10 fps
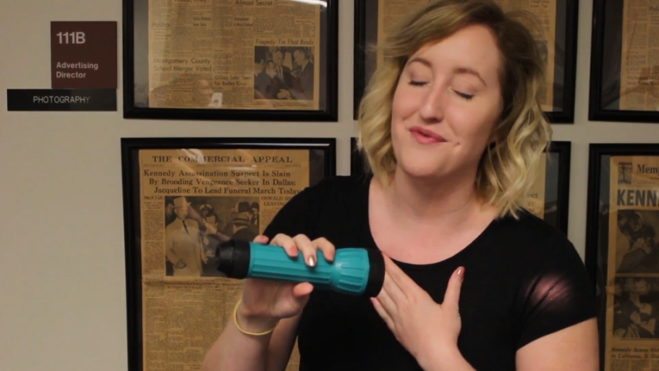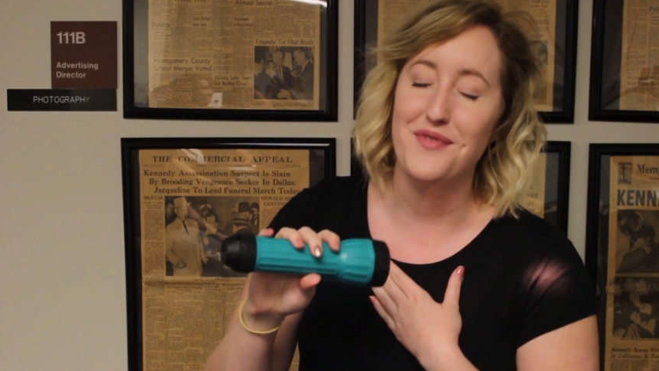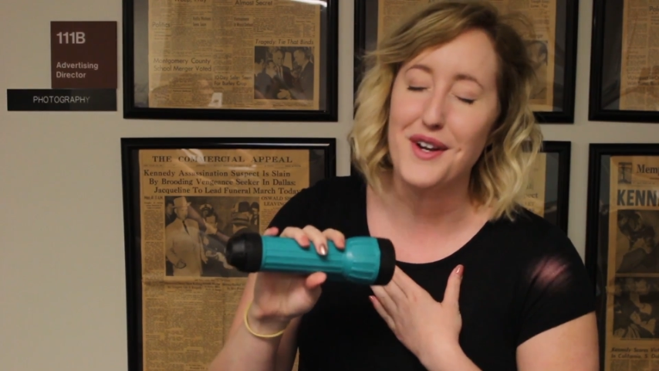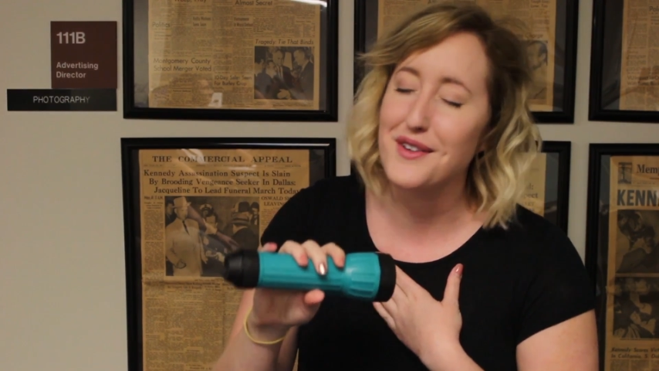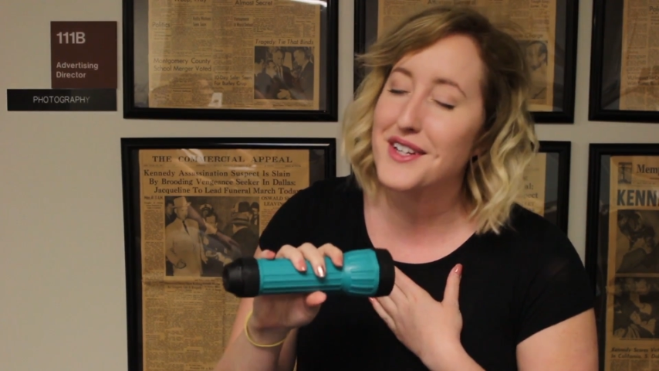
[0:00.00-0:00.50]

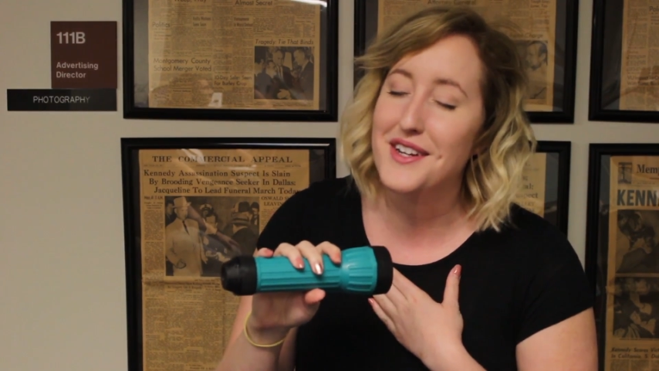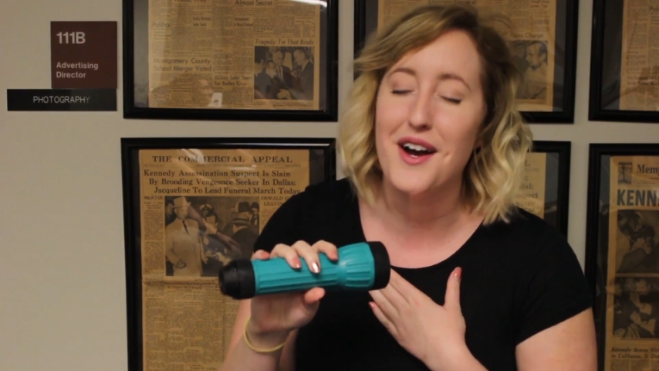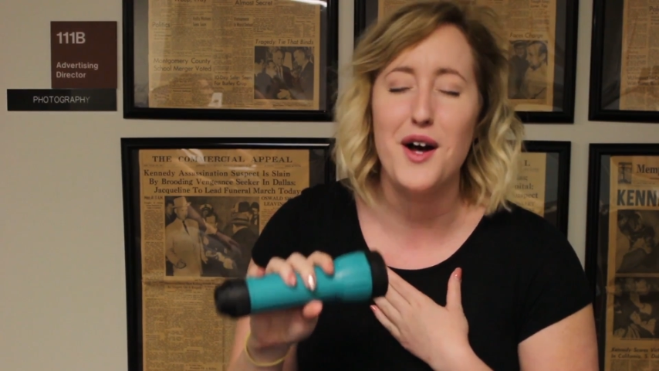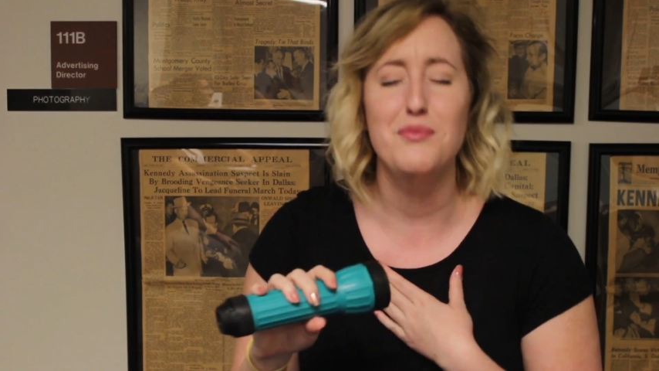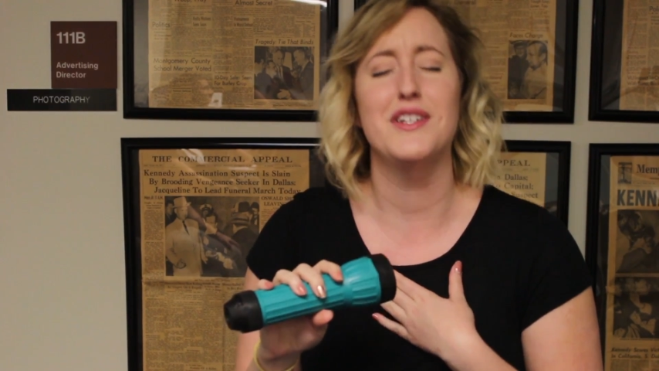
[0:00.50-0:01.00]
very
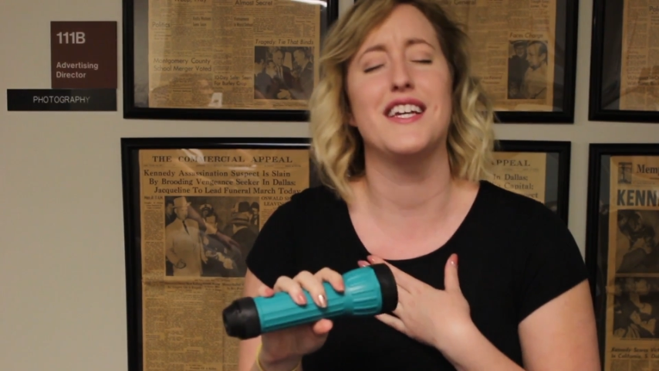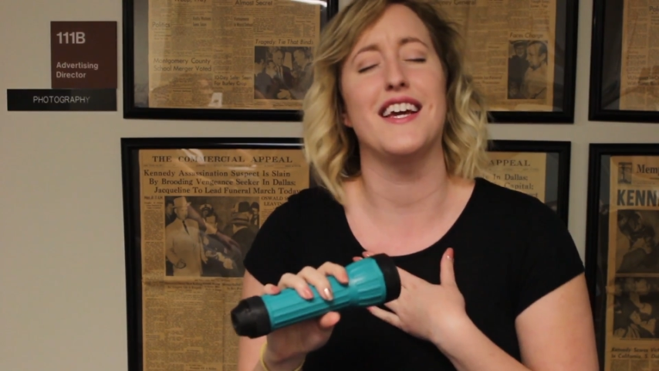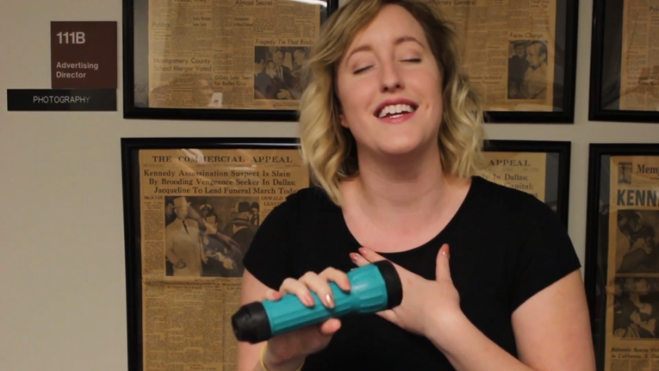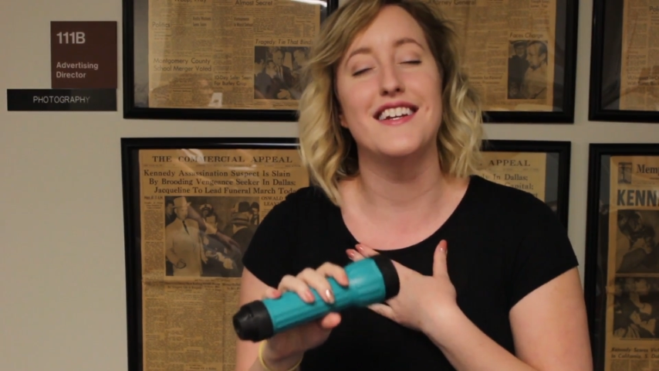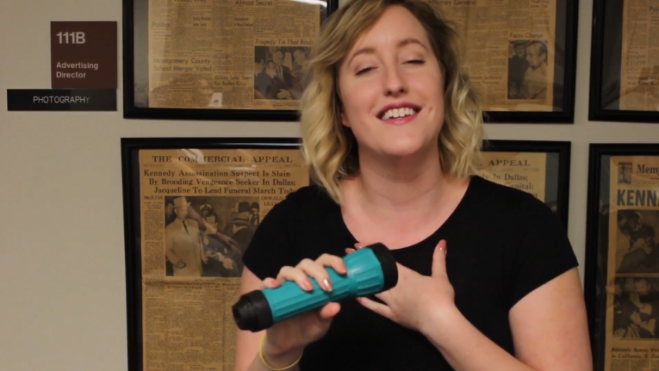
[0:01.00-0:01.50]

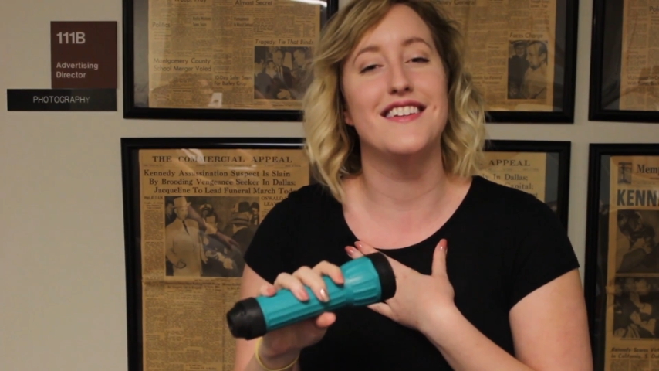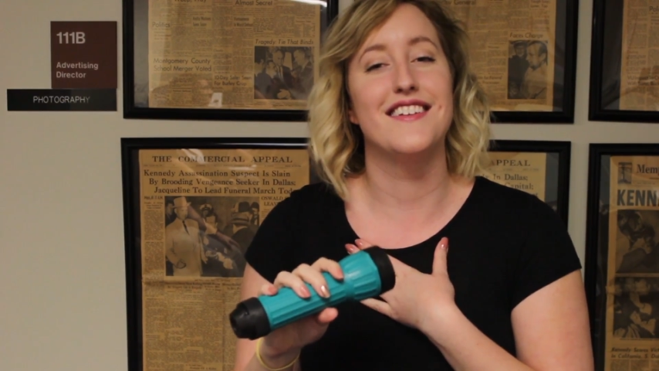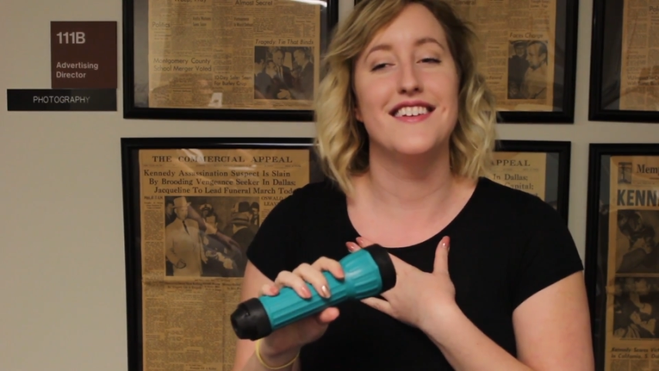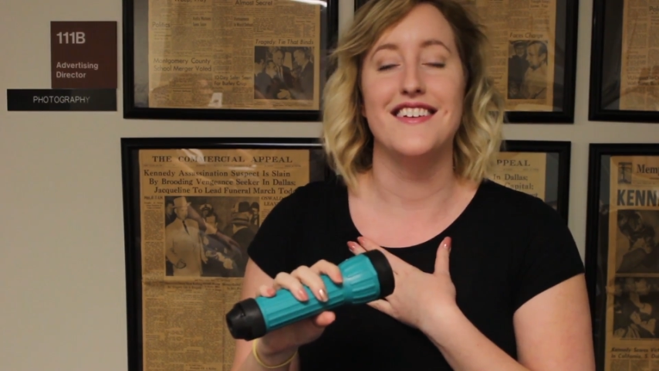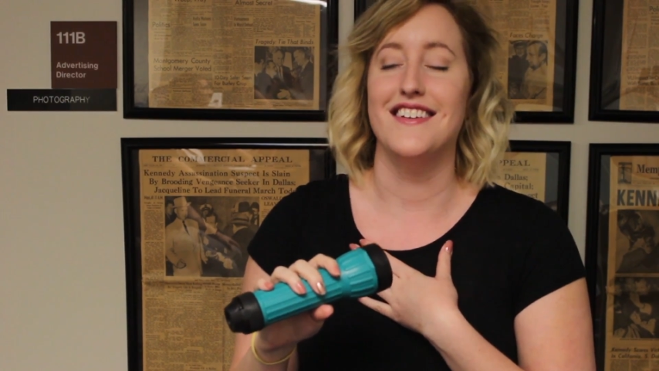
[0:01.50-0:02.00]
complicated
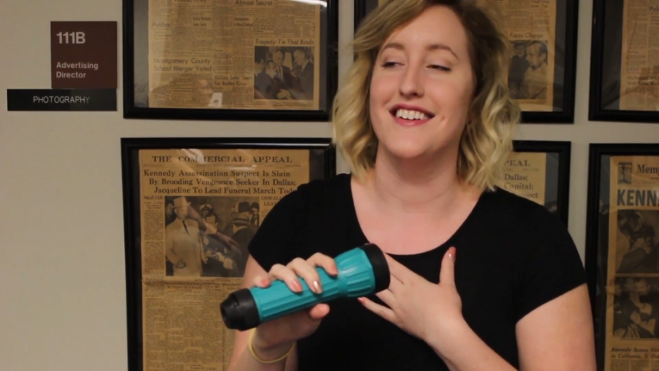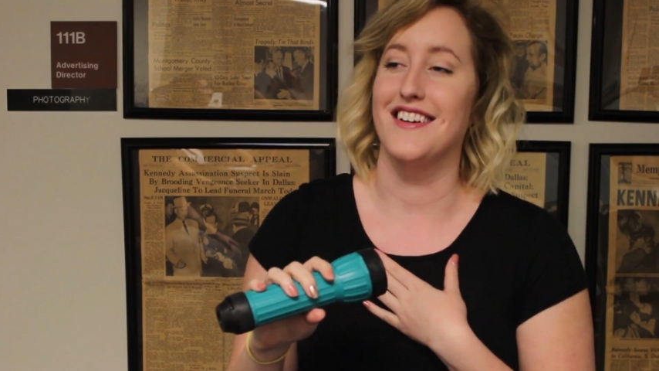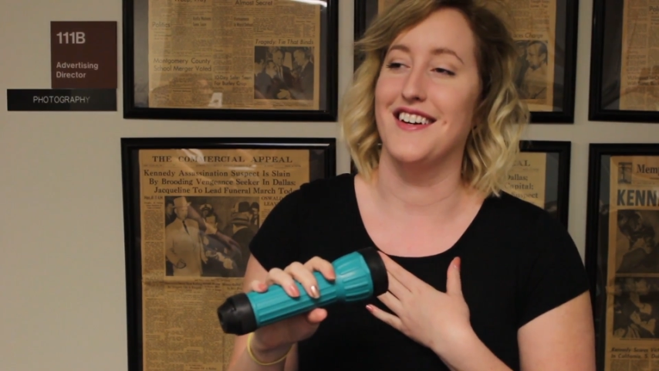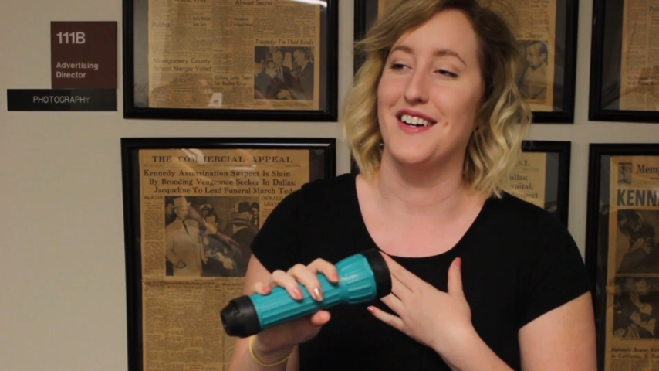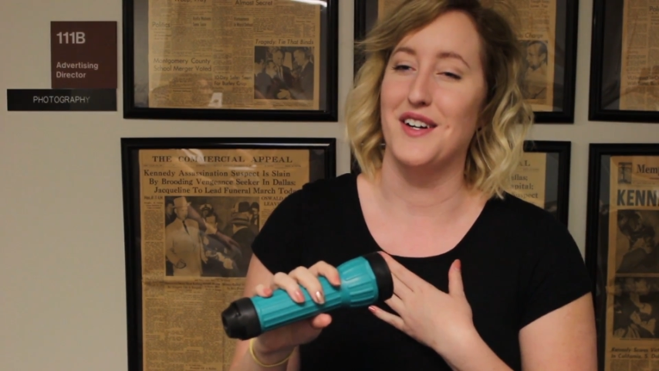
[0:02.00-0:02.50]

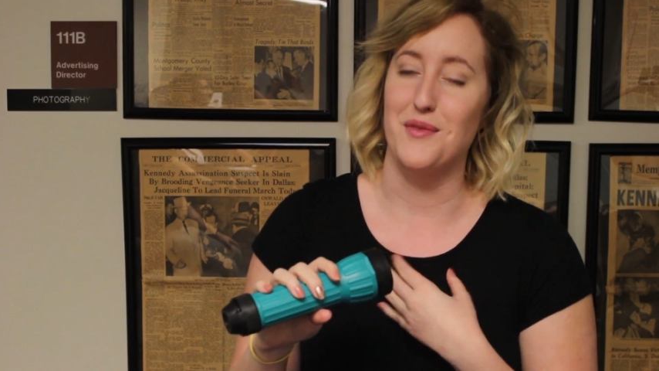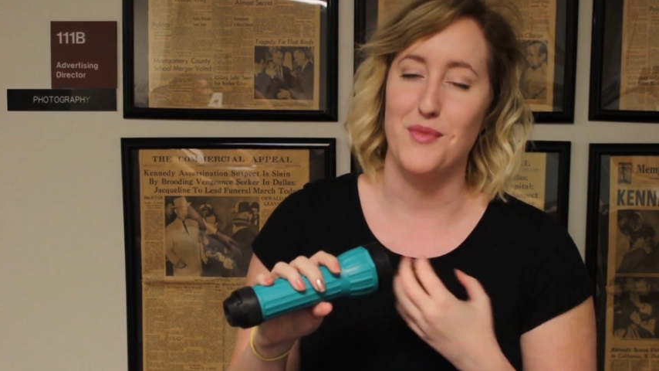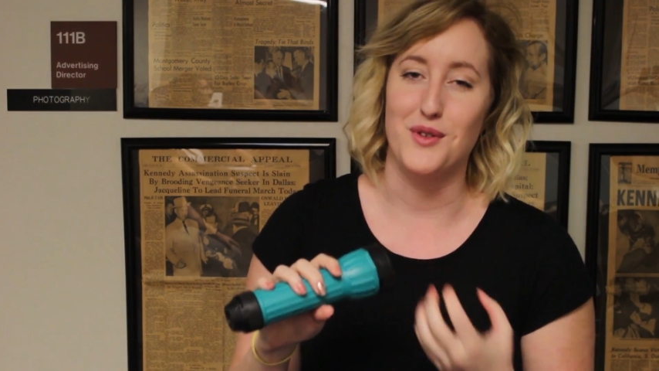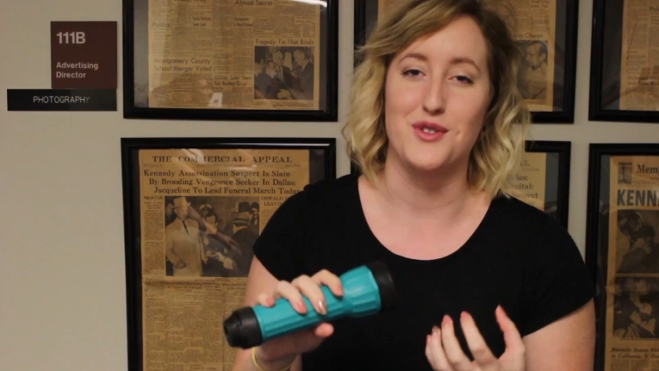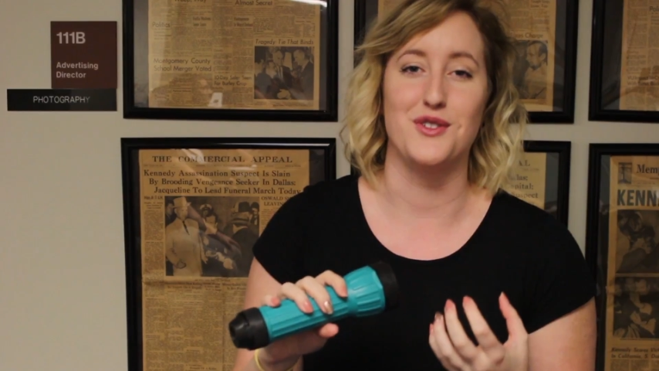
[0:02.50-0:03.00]

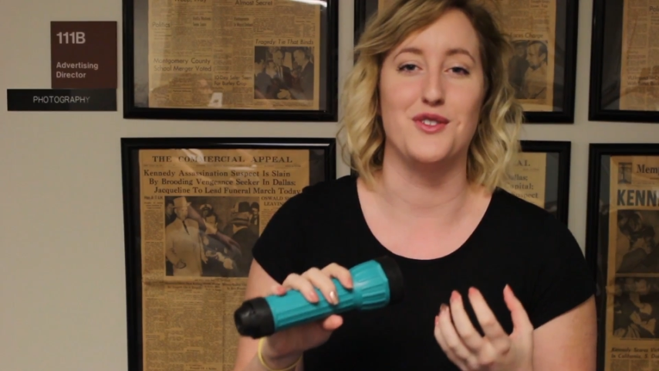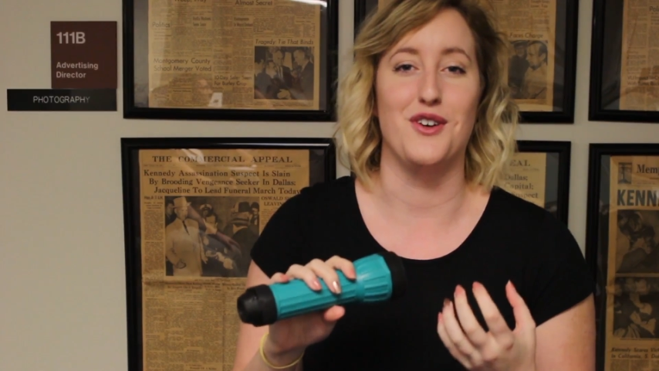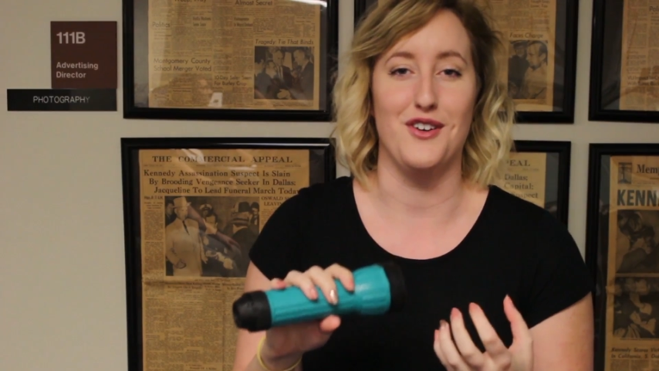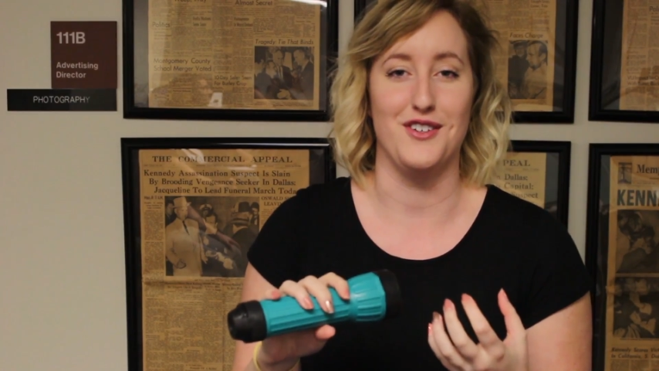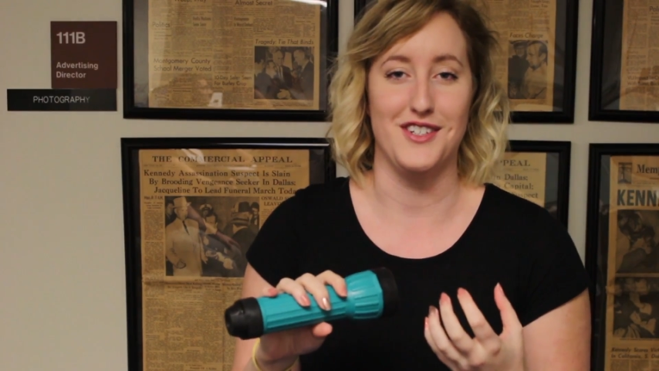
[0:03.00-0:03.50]
emotional
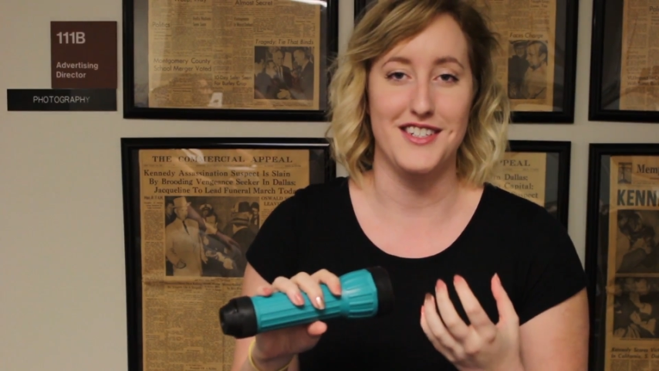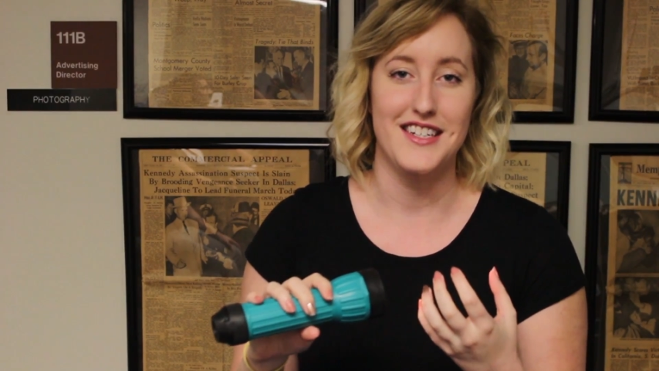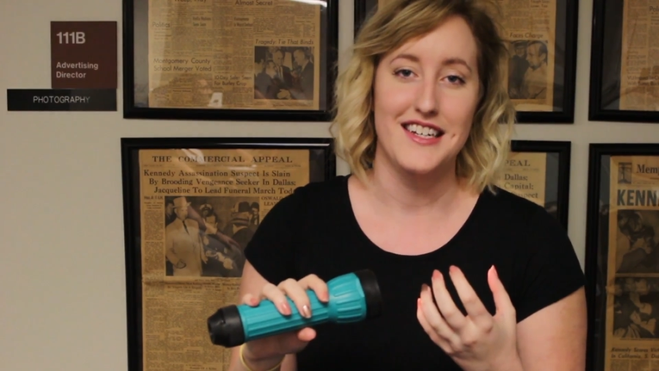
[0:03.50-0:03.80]
heart